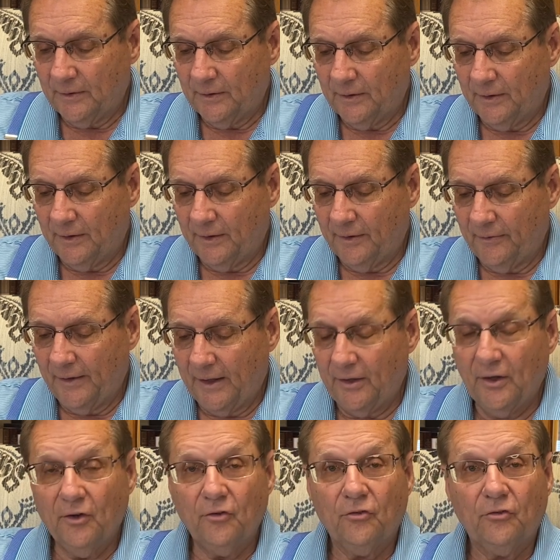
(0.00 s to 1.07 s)
And that
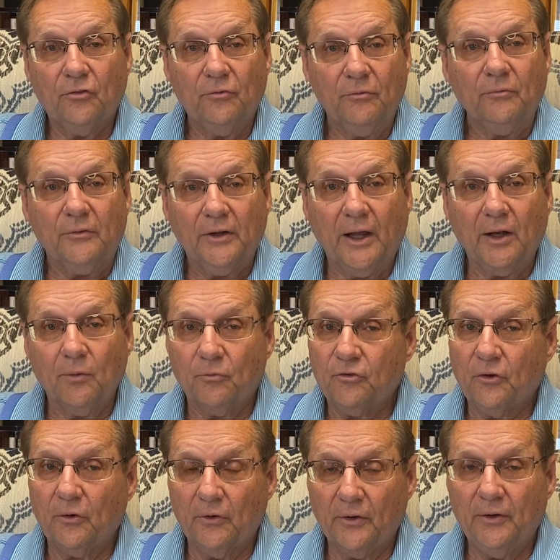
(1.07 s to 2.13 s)
is, Caleb
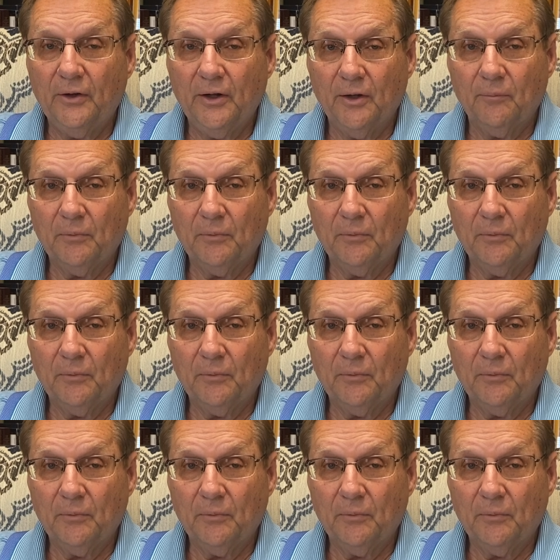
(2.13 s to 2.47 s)
certainly did